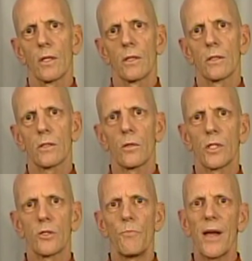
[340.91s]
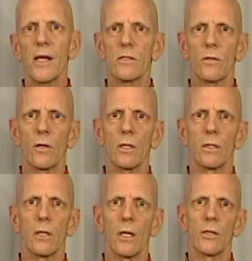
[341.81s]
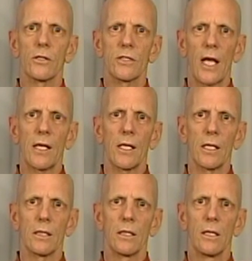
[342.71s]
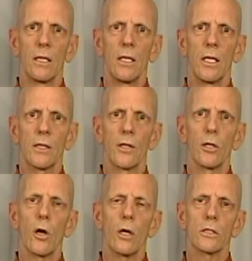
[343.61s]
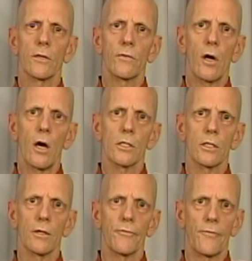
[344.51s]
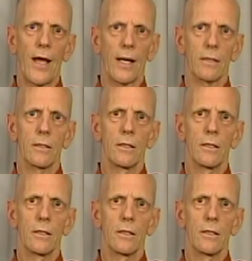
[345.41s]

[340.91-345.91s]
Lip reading: So it's based on understanding the laws of cause and effect,